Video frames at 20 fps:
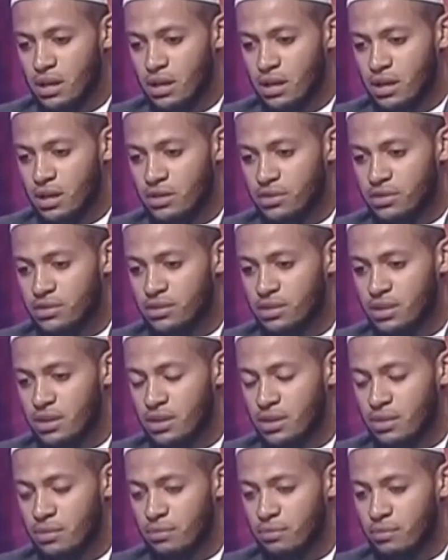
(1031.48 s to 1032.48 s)
a
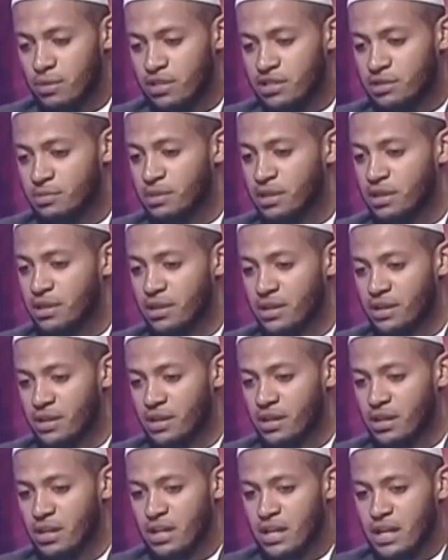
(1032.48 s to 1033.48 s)
speaker...
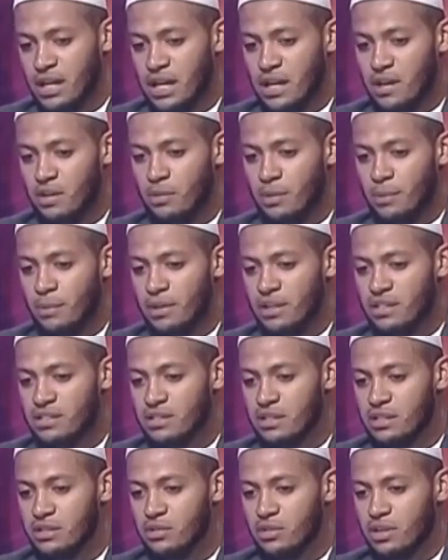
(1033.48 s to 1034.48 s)
I remember
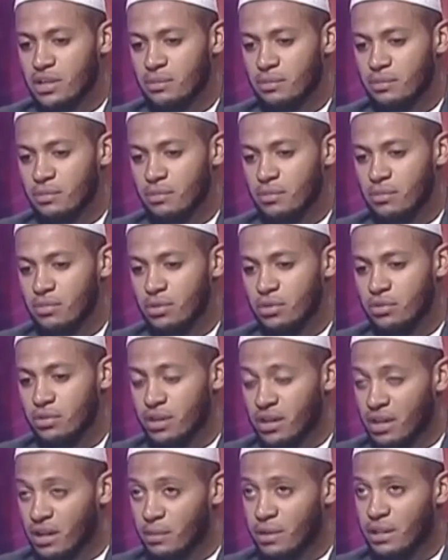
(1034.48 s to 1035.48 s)
listening to him
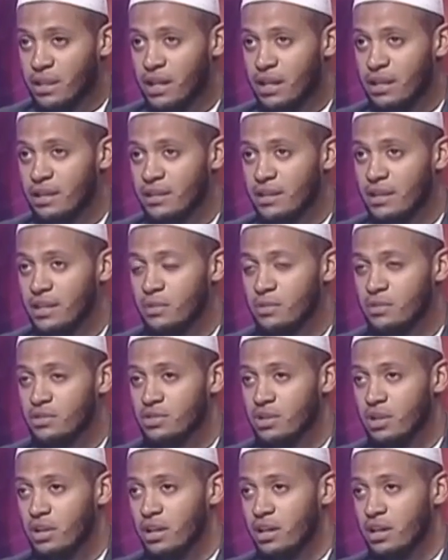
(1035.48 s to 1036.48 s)
during Ramadan. He
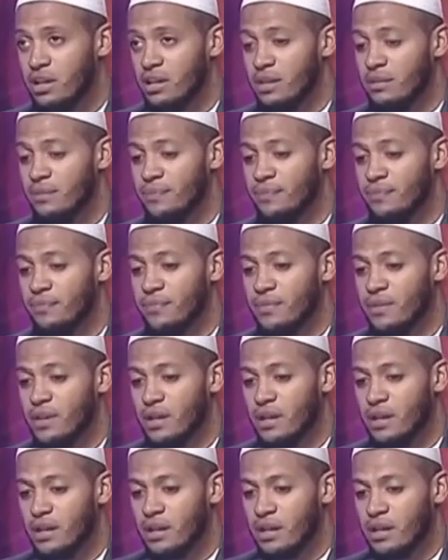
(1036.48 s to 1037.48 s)
was talking
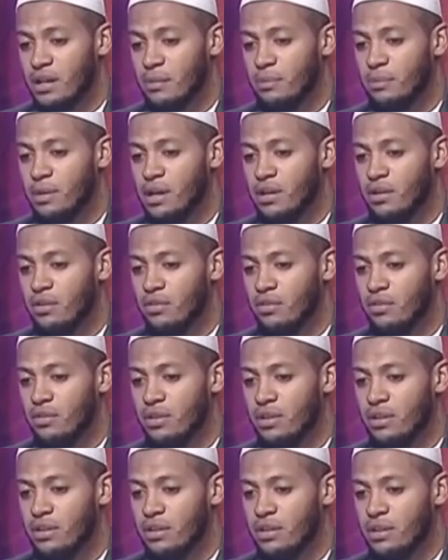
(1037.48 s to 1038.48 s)
about
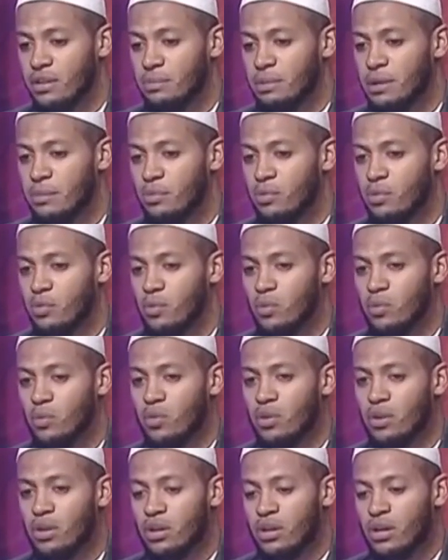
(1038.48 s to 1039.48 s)
the people
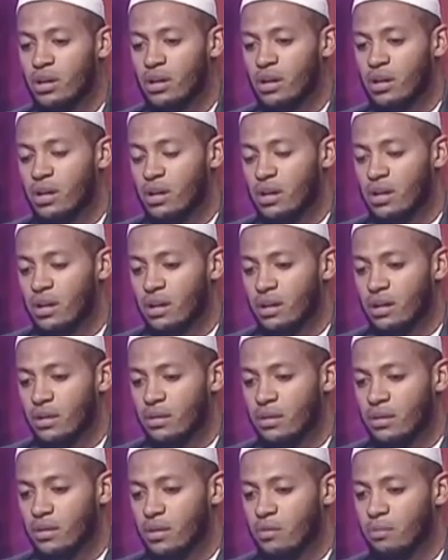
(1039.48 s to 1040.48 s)
who
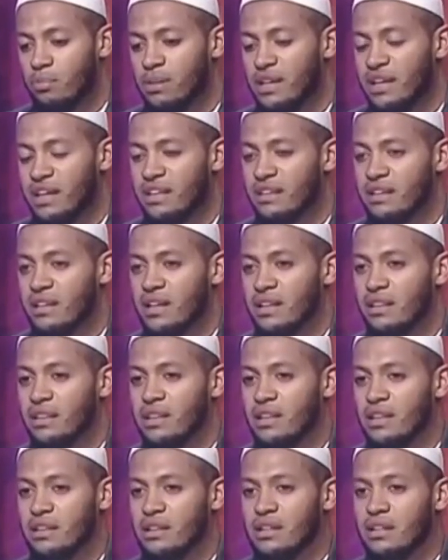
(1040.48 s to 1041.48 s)
complain
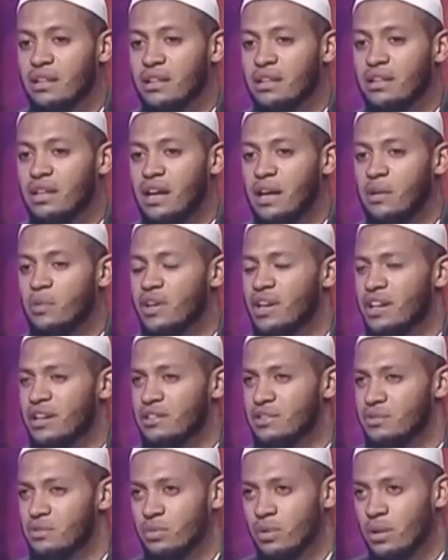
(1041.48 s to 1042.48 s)
that the Taraweeh
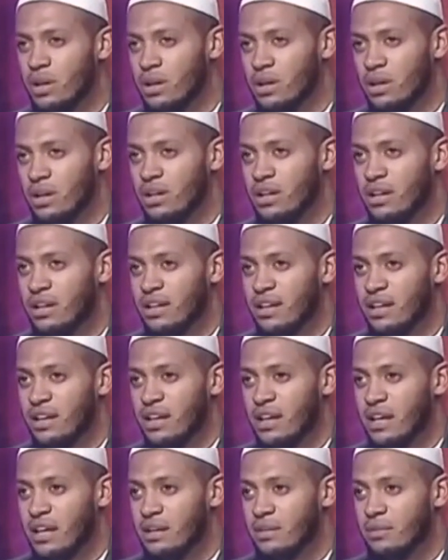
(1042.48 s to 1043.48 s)
is too long,
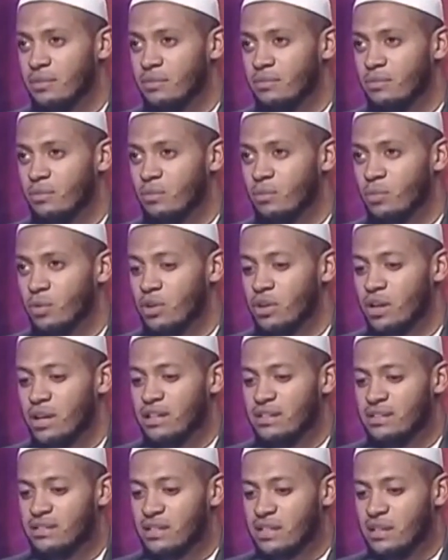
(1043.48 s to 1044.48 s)
and we don't
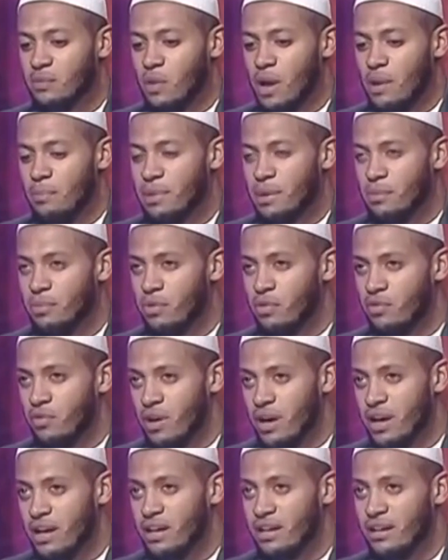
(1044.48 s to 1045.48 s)
understand why people
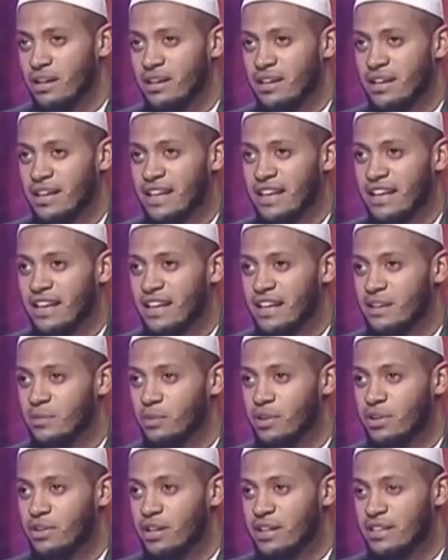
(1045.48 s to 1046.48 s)
cry,
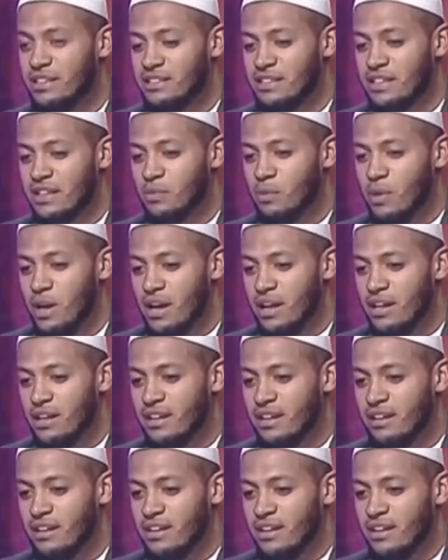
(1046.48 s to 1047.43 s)
and we don't understand why